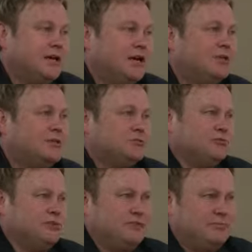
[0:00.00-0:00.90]
it wasn't
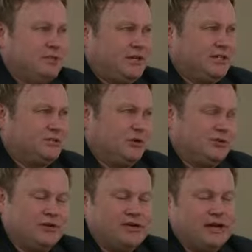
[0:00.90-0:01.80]
really because we were
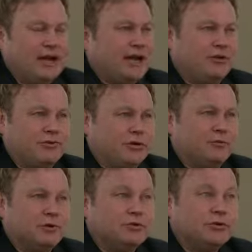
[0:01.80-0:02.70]
trying to hide everything
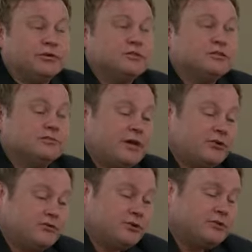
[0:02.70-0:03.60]
we were doing. It's just a
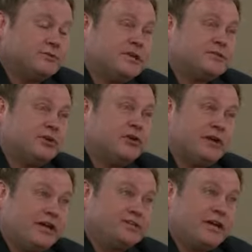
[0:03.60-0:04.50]
matter of circumstance. We had our
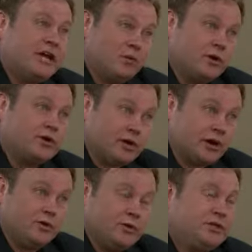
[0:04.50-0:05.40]
heads down working
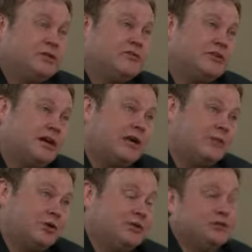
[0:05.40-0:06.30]
hard. We didn't have time
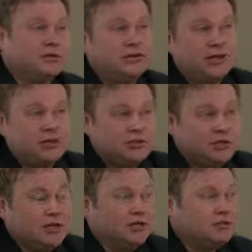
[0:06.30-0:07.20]
really to engage,
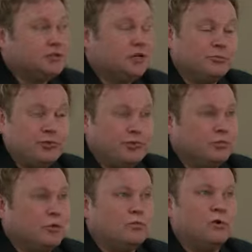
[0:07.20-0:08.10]
to tell people
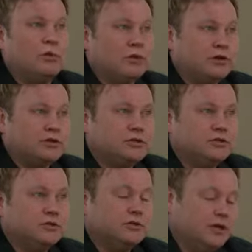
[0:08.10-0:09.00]
about what we wanted to
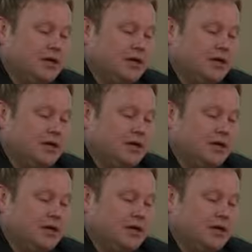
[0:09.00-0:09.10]
do.